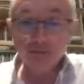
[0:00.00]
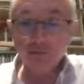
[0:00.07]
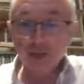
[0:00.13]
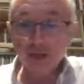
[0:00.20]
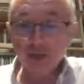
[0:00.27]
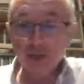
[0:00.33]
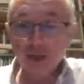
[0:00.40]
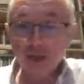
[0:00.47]
he
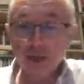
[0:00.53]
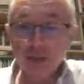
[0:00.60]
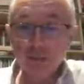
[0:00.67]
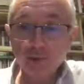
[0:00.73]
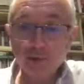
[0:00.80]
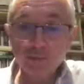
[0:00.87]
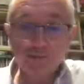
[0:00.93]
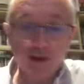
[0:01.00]
wrote
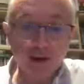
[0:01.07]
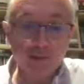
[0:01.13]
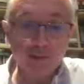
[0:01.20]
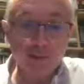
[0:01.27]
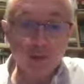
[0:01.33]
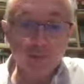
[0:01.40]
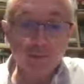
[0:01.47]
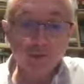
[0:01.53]
a very
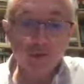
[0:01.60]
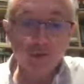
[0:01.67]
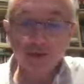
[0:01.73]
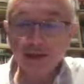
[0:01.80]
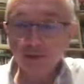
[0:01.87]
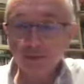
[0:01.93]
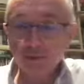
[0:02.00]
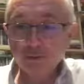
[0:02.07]
popular
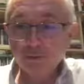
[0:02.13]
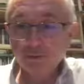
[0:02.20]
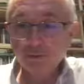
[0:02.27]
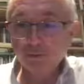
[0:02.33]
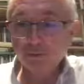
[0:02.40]
set of